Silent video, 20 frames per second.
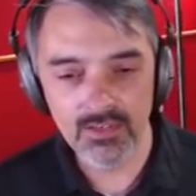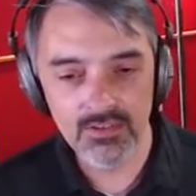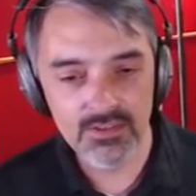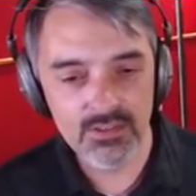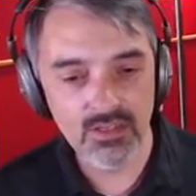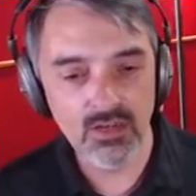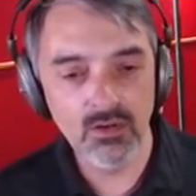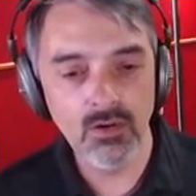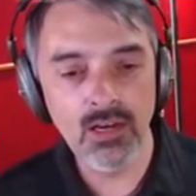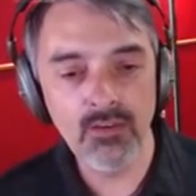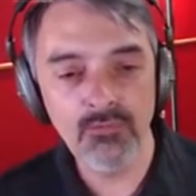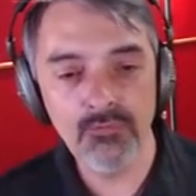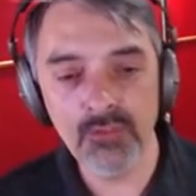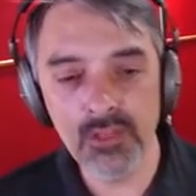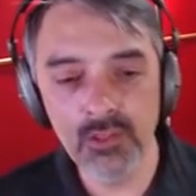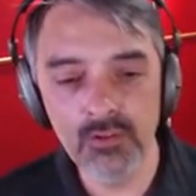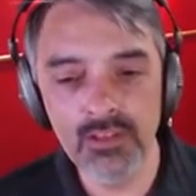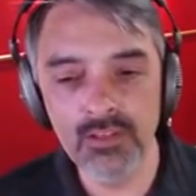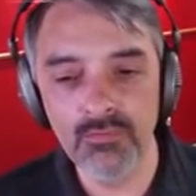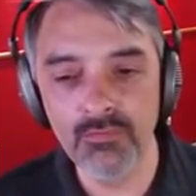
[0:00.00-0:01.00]
So a
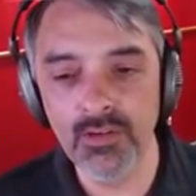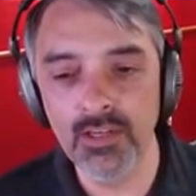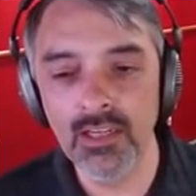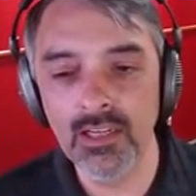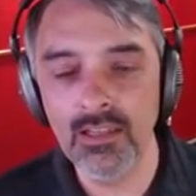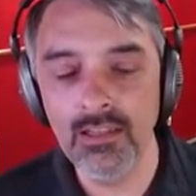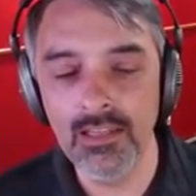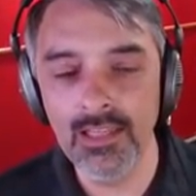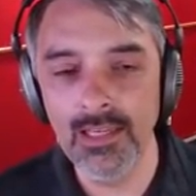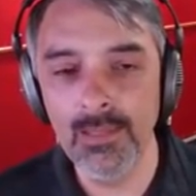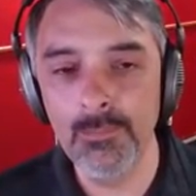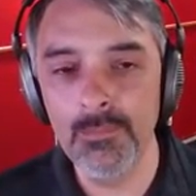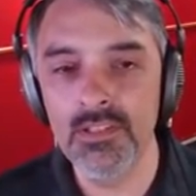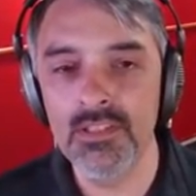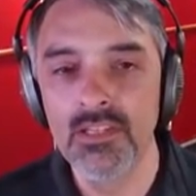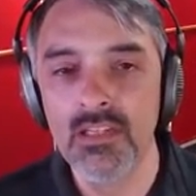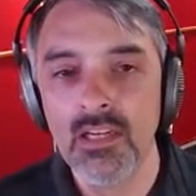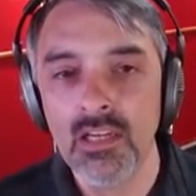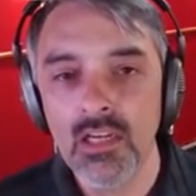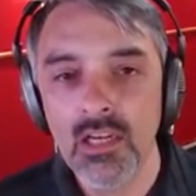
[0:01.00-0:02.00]
few different
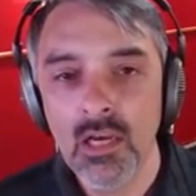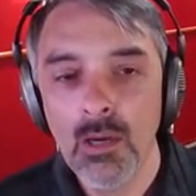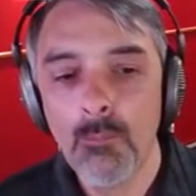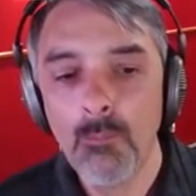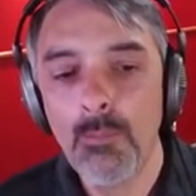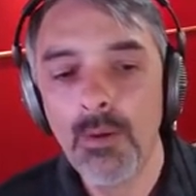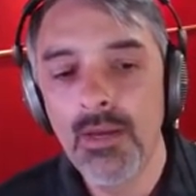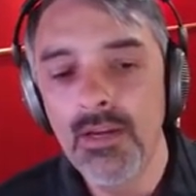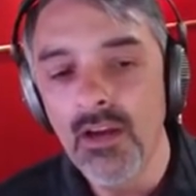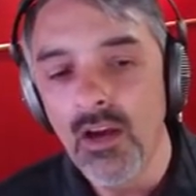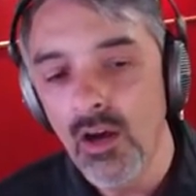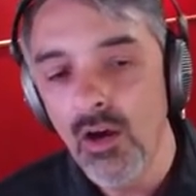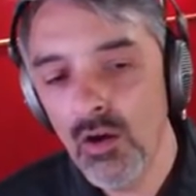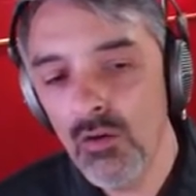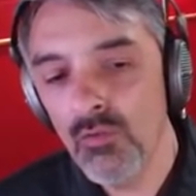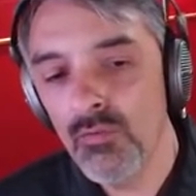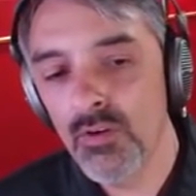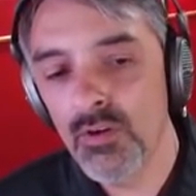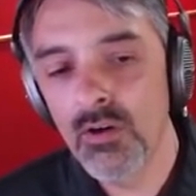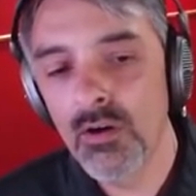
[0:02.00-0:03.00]
clips, but
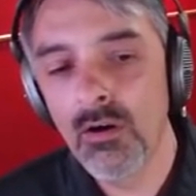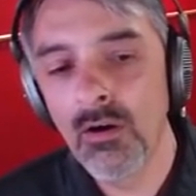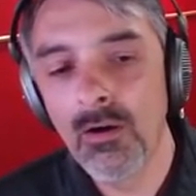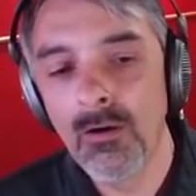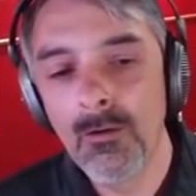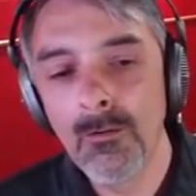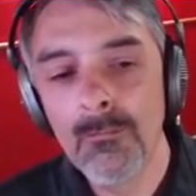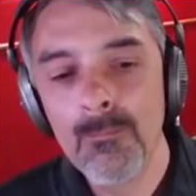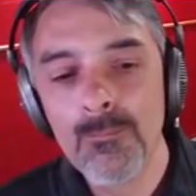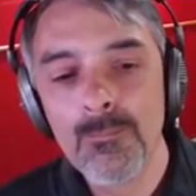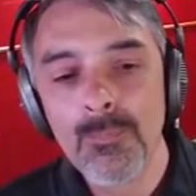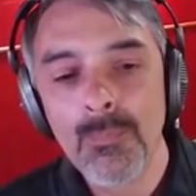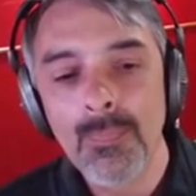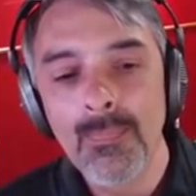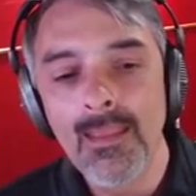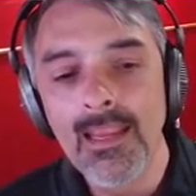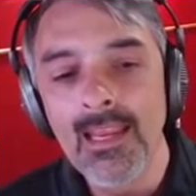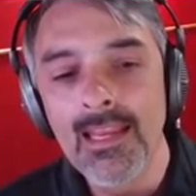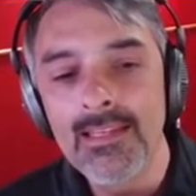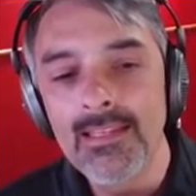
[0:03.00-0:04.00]
overall,
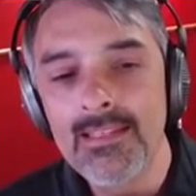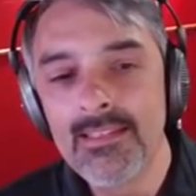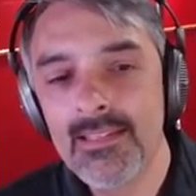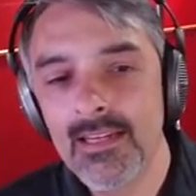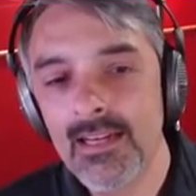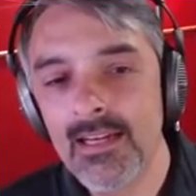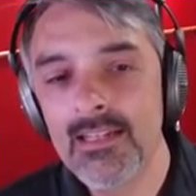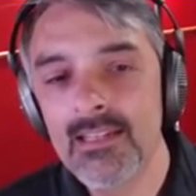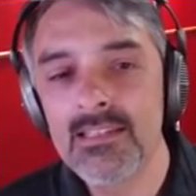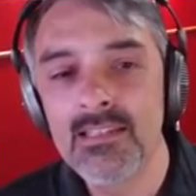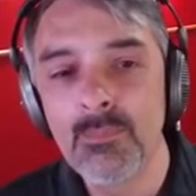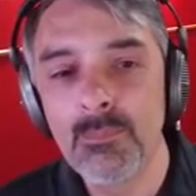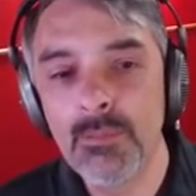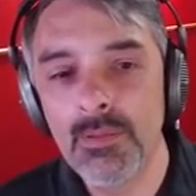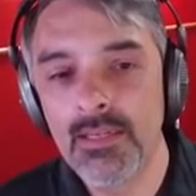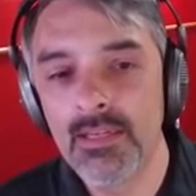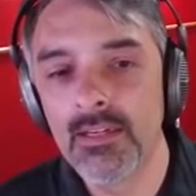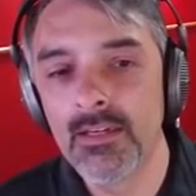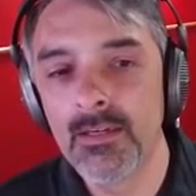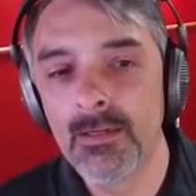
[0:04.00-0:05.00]
it does
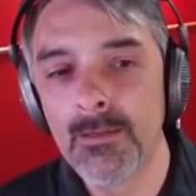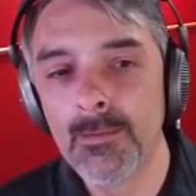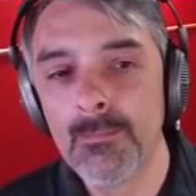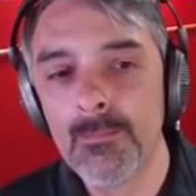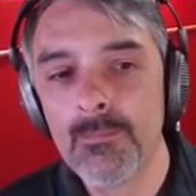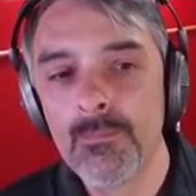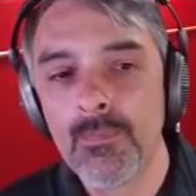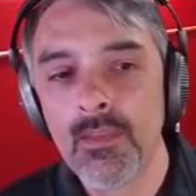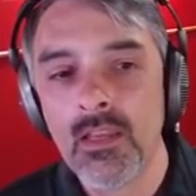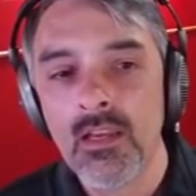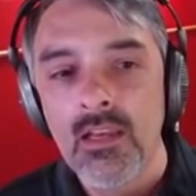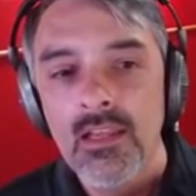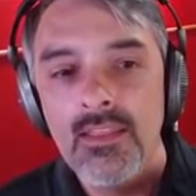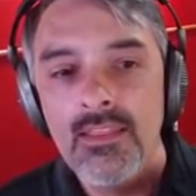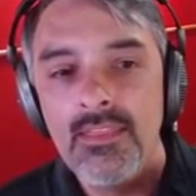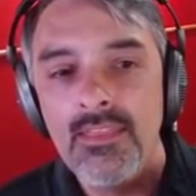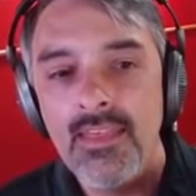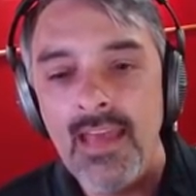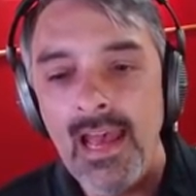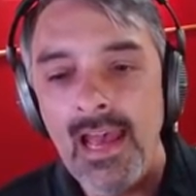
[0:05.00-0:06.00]
appear
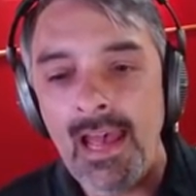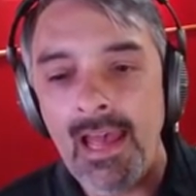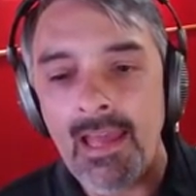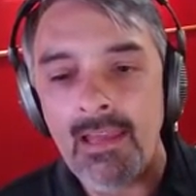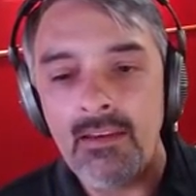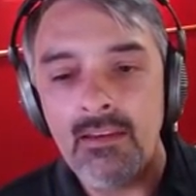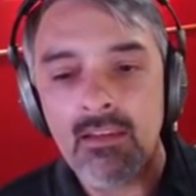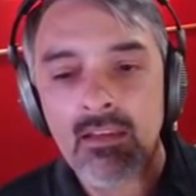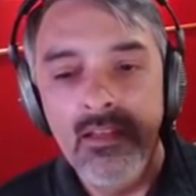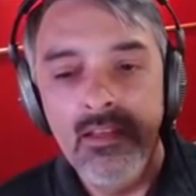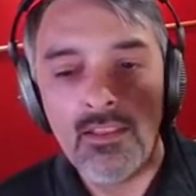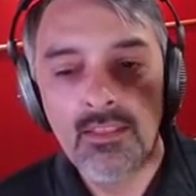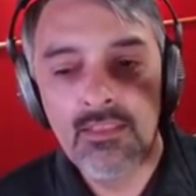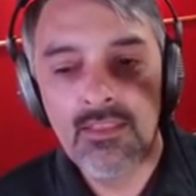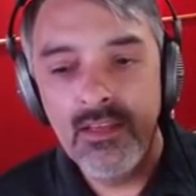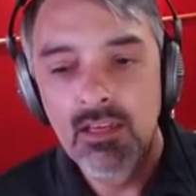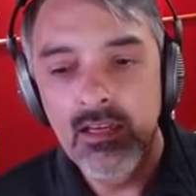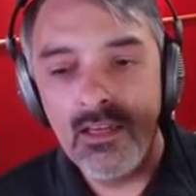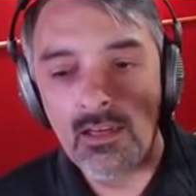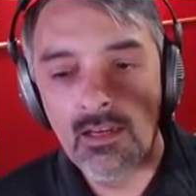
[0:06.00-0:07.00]
that
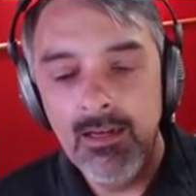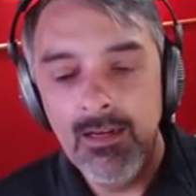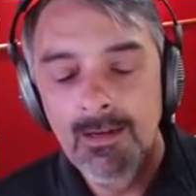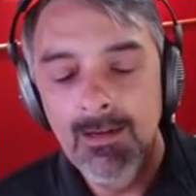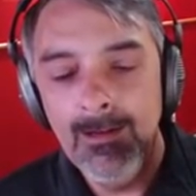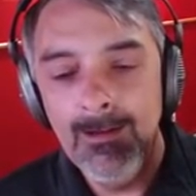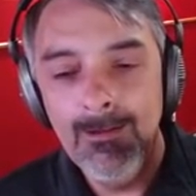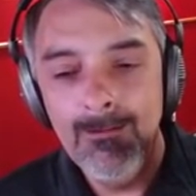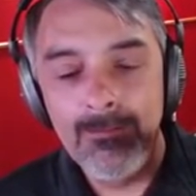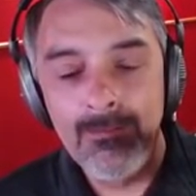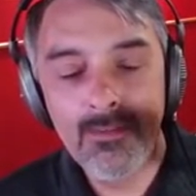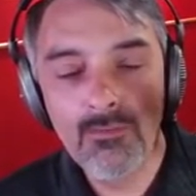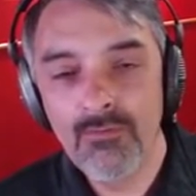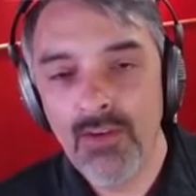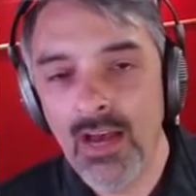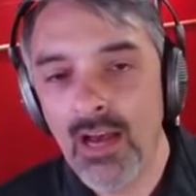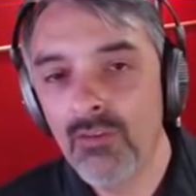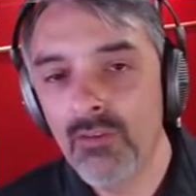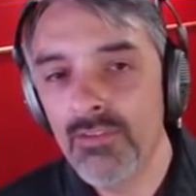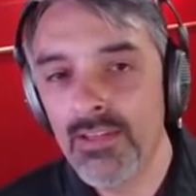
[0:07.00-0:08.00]
the uh, the
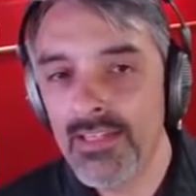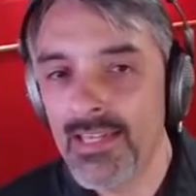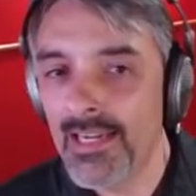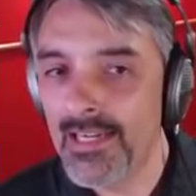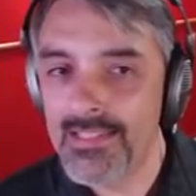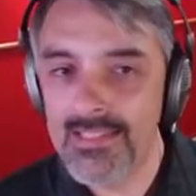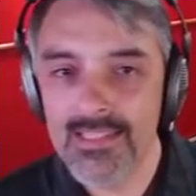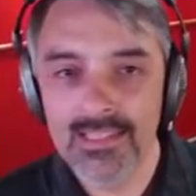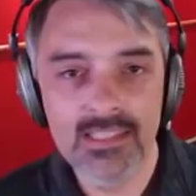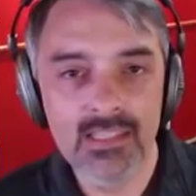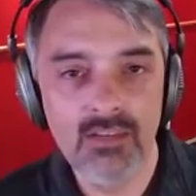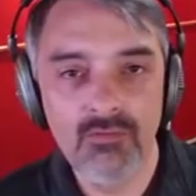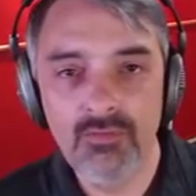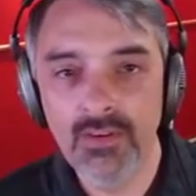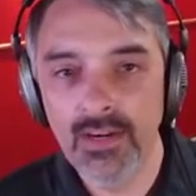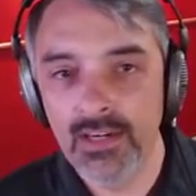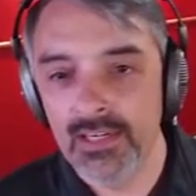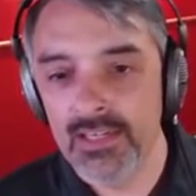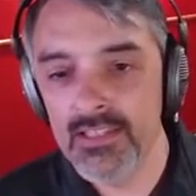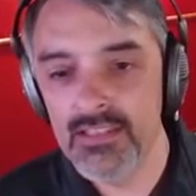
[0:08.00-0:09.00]
Valve Index is a
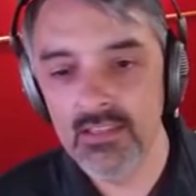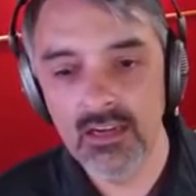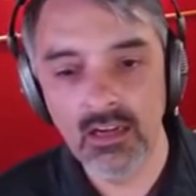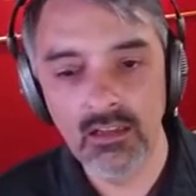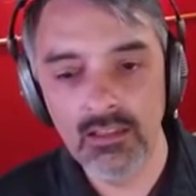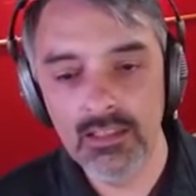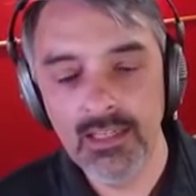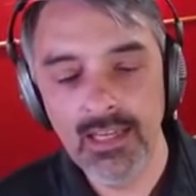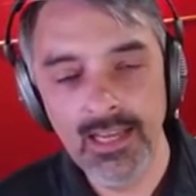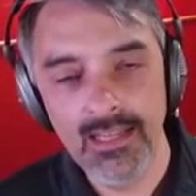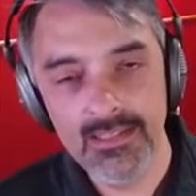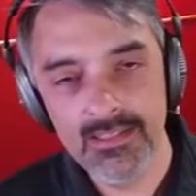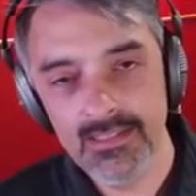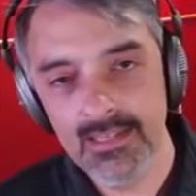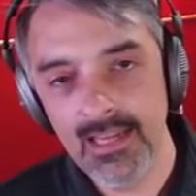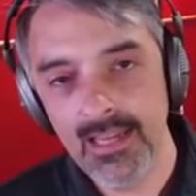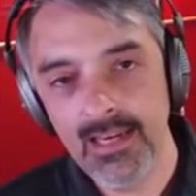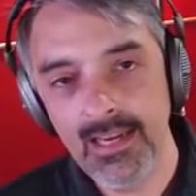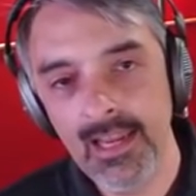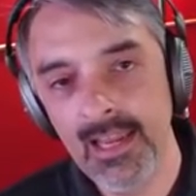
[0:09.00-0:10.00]
very solid
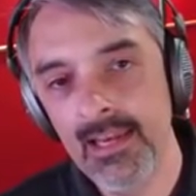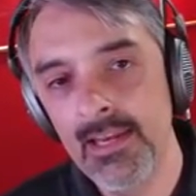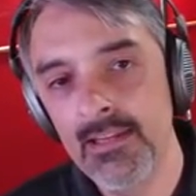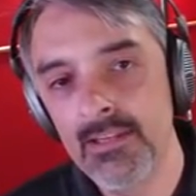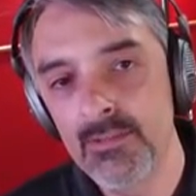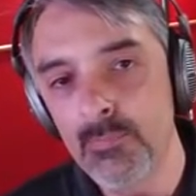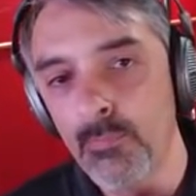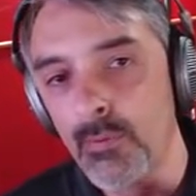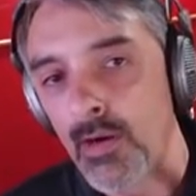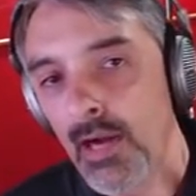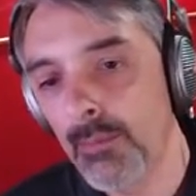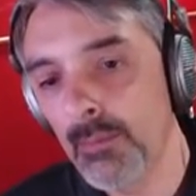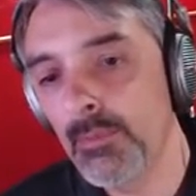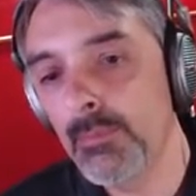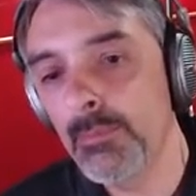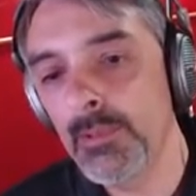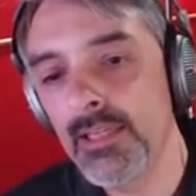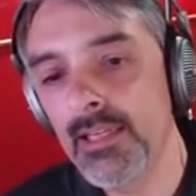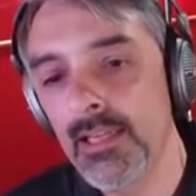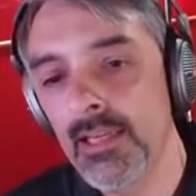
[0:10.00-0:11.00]
headset and is
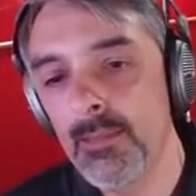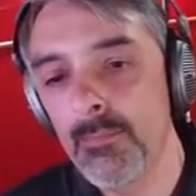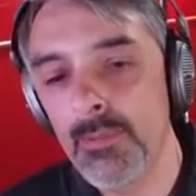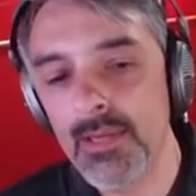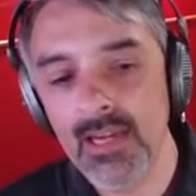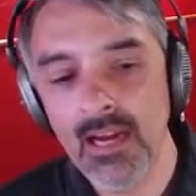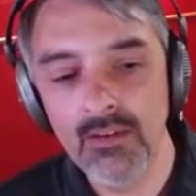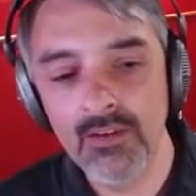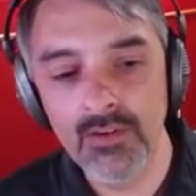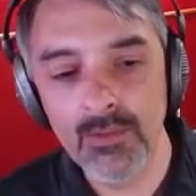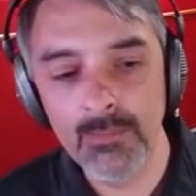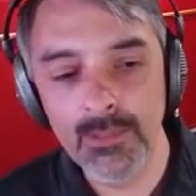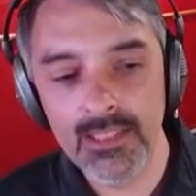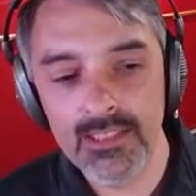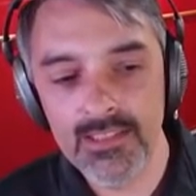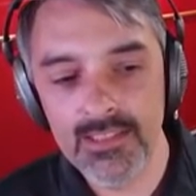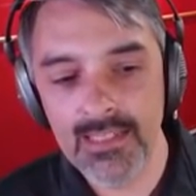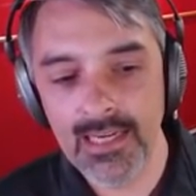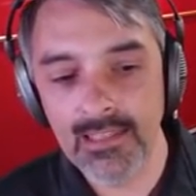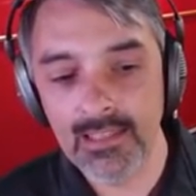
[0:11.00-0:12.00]
probably going to be
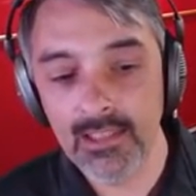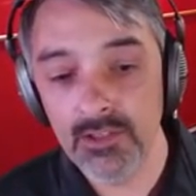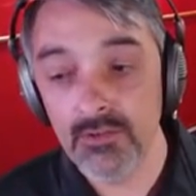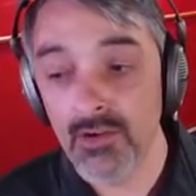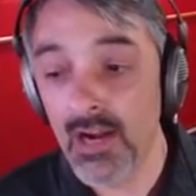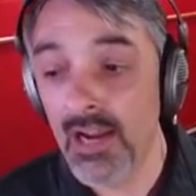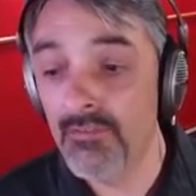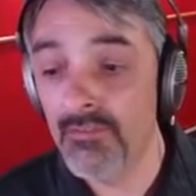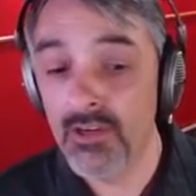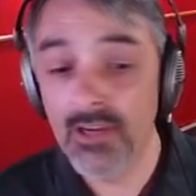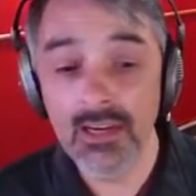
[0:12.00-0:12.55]
everybody's daily driver.